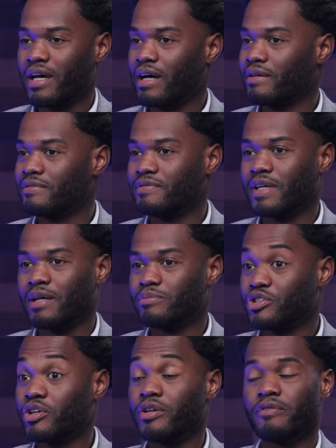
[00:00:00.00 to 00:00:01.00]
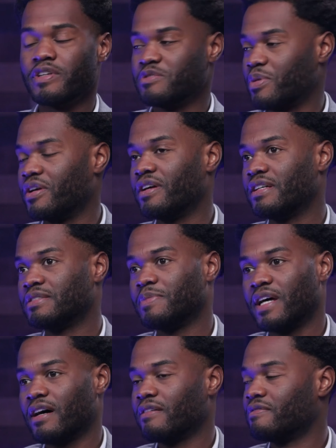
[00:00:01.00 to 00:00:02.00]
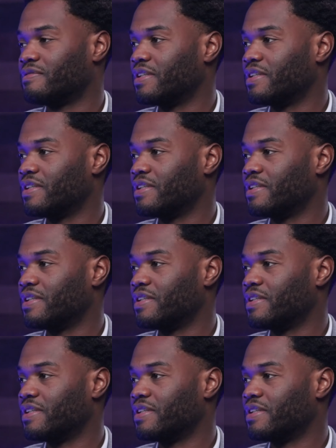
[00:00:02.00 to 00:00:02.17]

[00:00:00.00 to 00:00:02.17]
I'm sure you've experienced, but I've